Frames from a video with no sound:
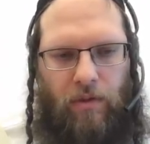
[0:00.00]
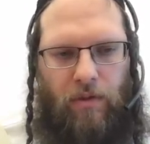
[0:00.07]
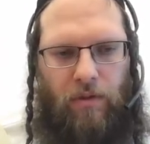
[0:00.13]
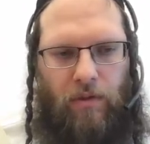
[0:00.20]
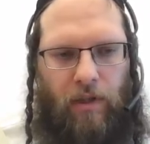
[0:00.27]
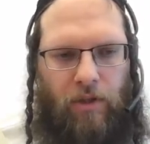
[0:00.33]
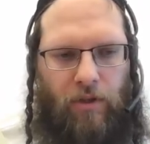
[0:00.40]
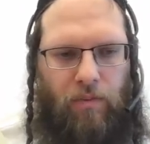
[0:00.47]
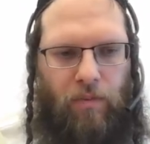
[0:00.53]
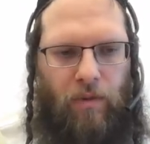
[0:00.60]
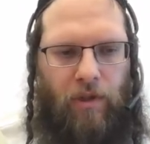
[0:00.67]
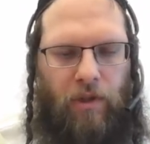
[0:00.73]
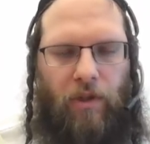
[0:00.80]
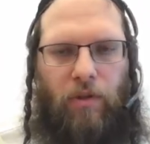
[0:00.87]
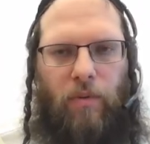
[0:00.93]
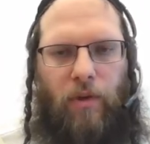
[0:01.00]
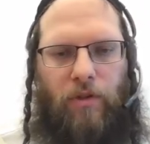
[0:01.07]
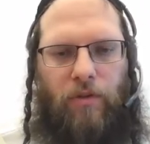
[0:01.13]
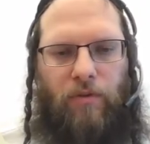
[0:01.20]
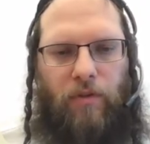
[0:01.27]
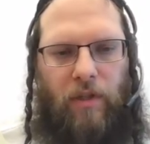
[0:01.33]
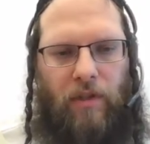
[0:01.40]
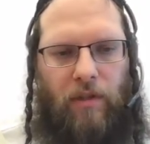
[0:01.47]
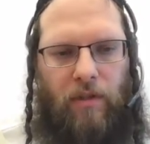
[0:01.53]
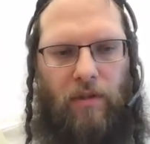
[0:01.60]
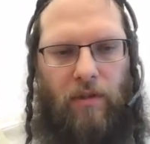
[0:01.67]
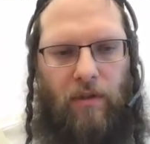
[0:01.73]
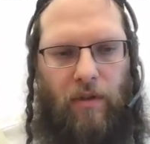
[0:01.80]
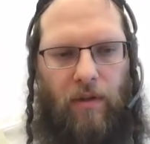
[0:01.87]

That's another way to write it.